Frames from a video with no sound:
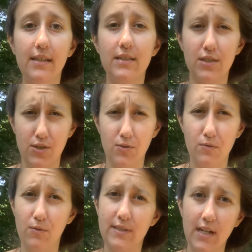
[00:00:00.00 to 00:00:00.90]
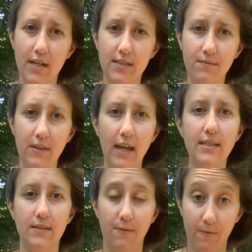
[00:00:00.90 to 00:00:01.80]
is to do those kinds of
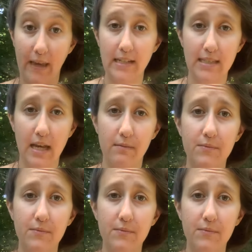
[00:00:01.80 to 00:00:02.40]
things and face them,